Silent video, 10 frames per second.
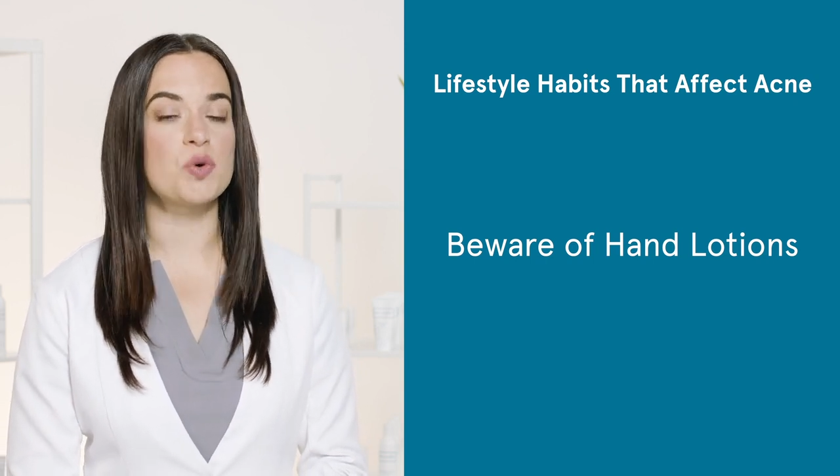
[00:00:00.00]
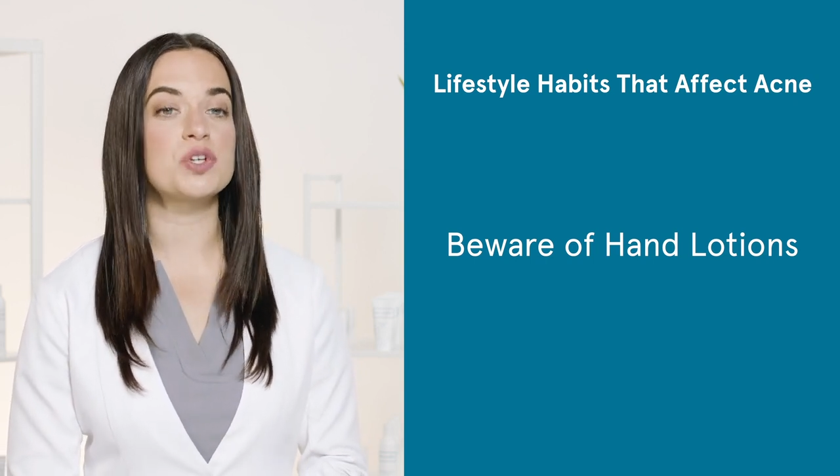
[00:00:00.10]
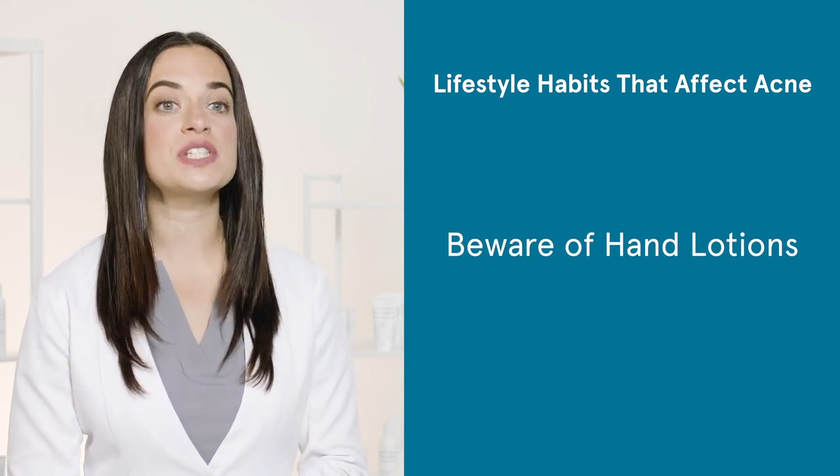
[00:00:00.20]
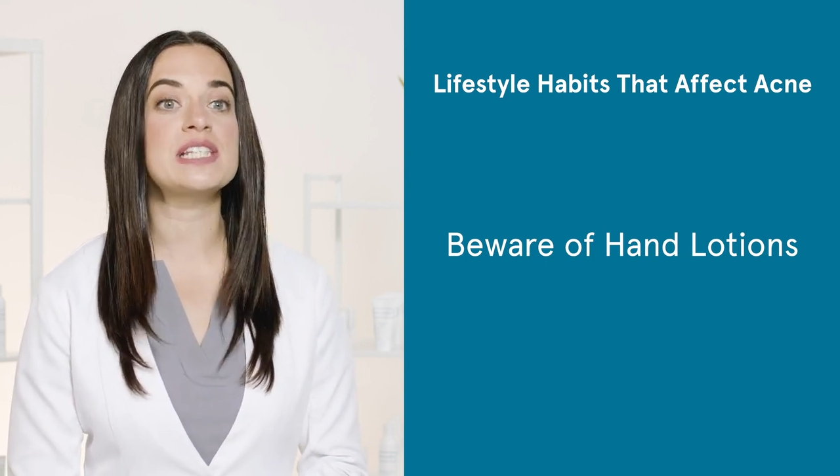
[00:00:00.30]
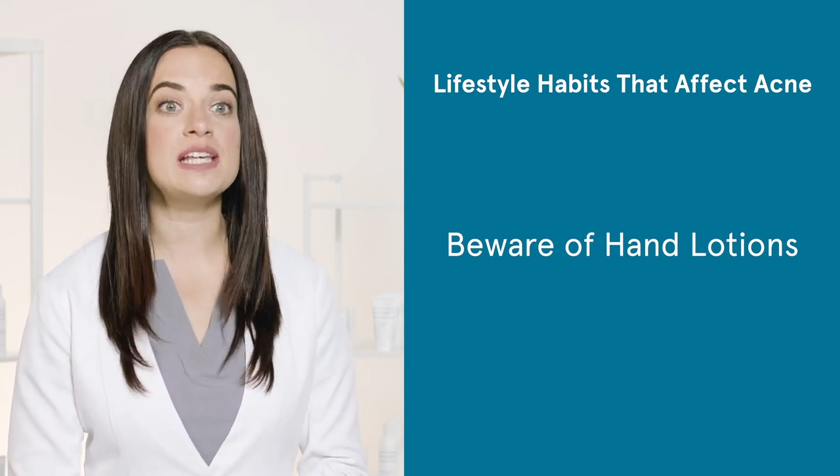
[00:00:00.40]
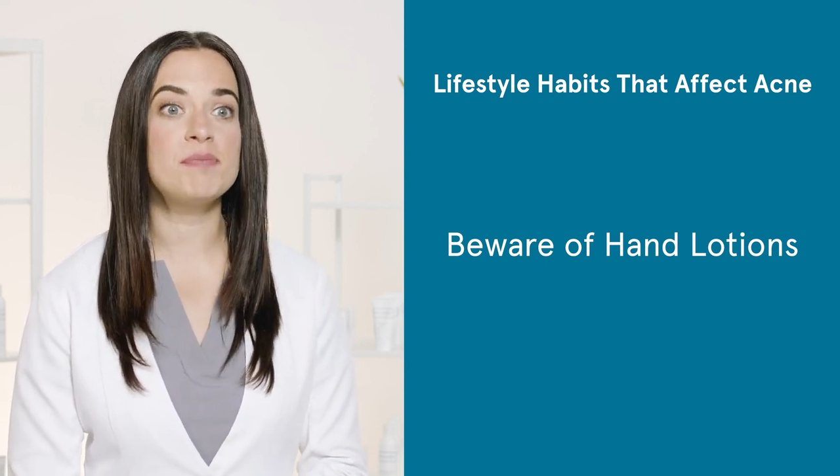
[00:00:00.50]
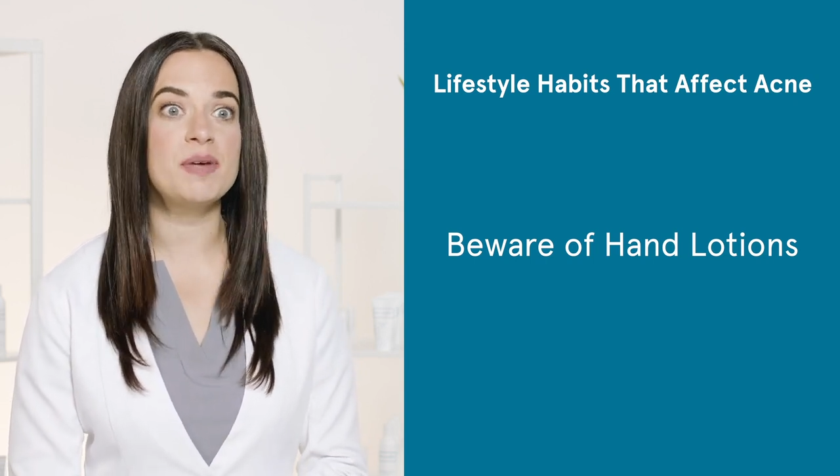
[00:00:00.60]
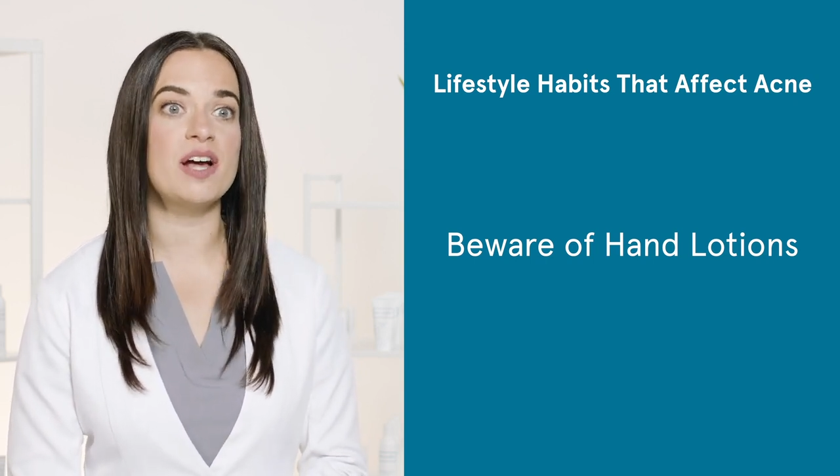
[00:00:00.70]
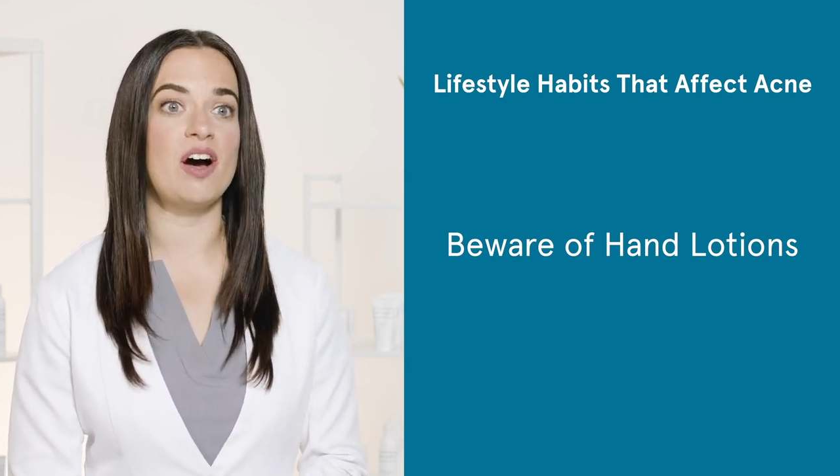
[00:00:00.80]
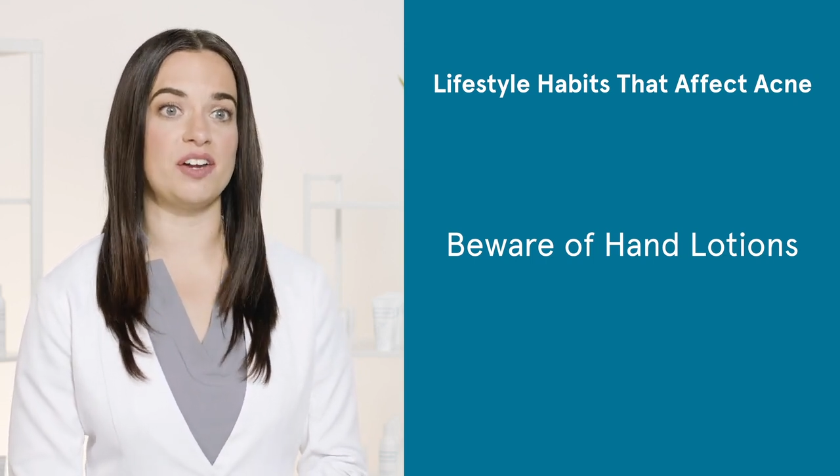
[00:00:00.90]
or
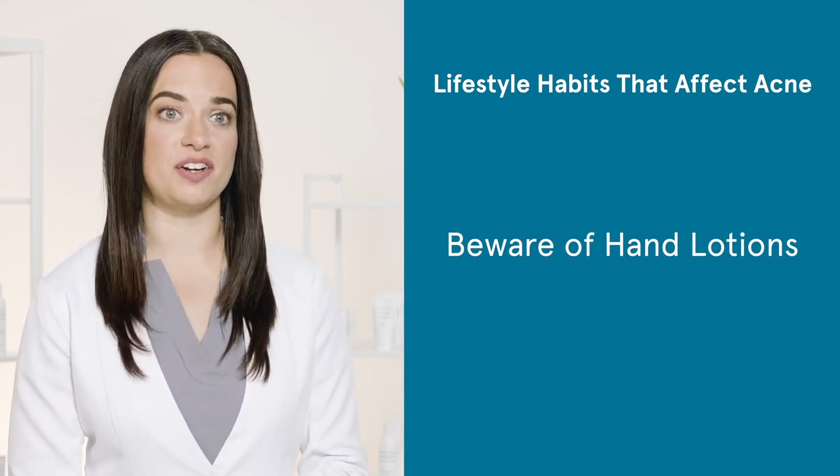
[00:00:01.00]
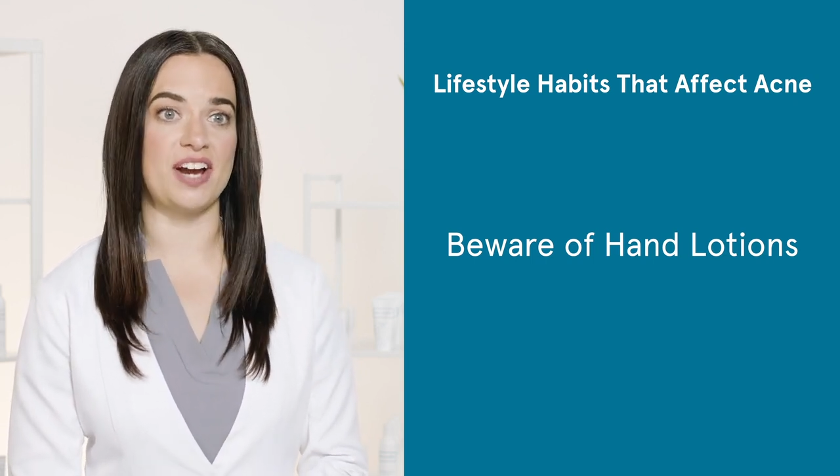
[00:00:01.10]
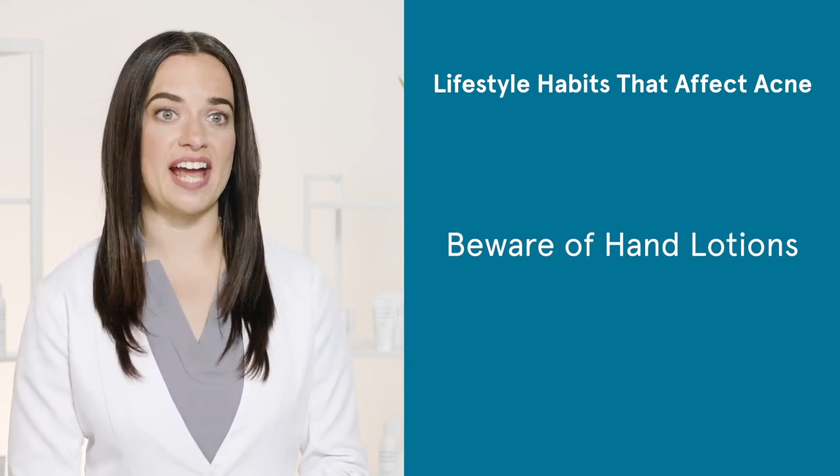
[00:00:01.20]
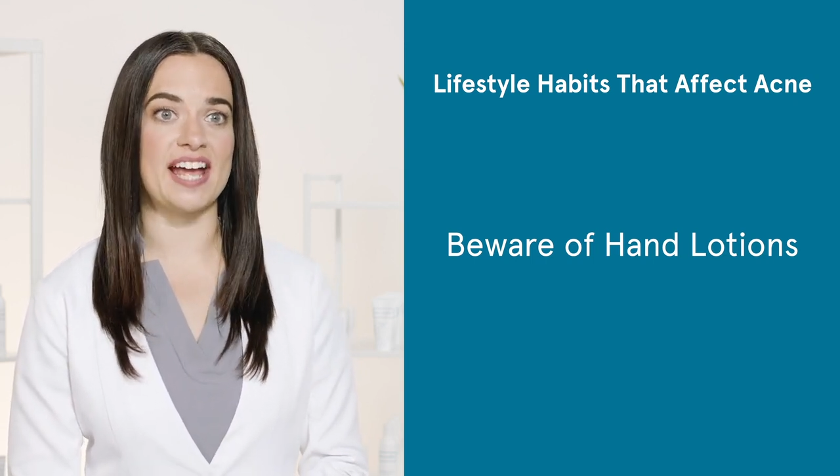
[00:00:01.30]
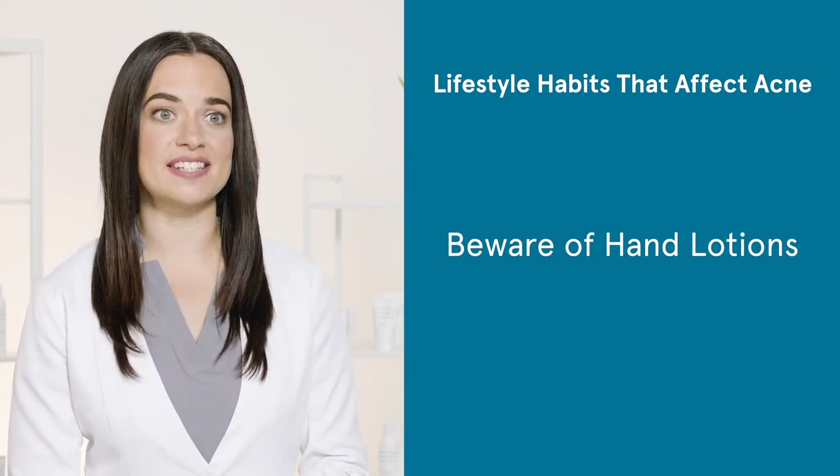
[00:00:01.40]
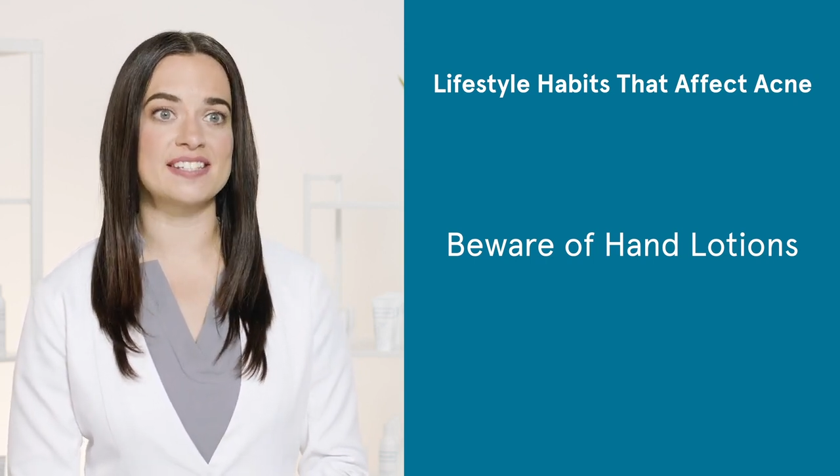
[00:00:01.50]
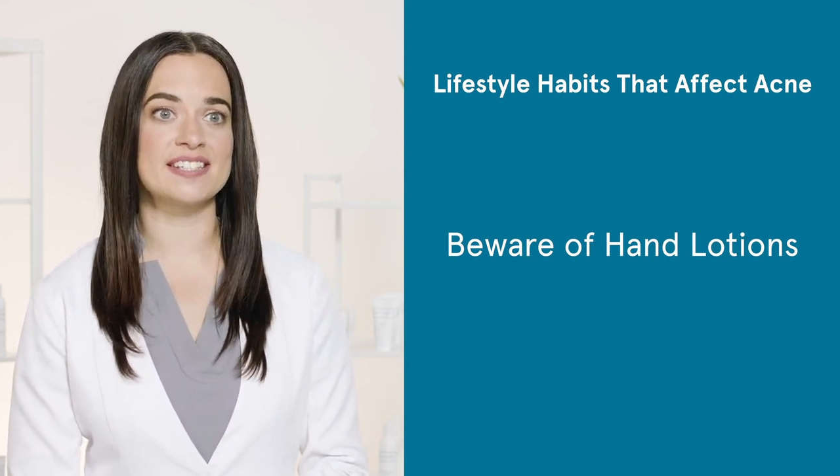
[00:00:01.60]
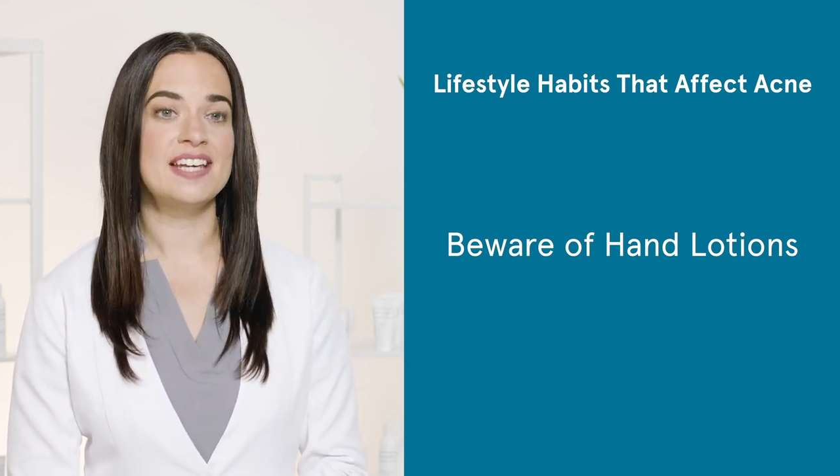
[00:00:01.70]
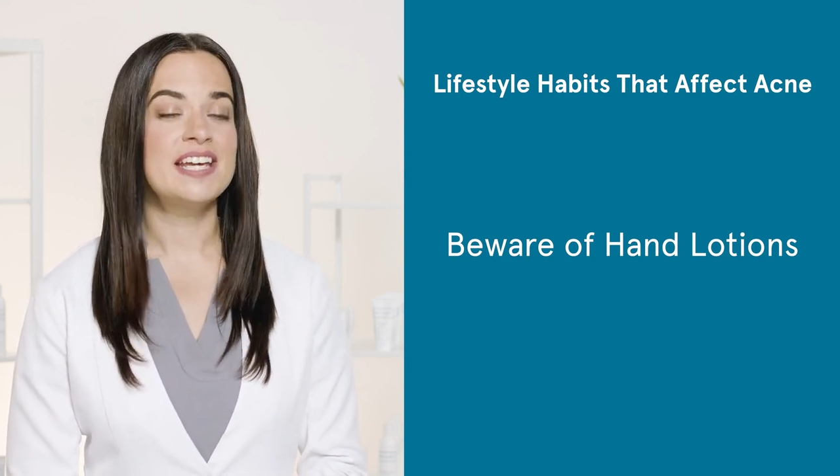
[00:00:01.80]
sleeping on your hands,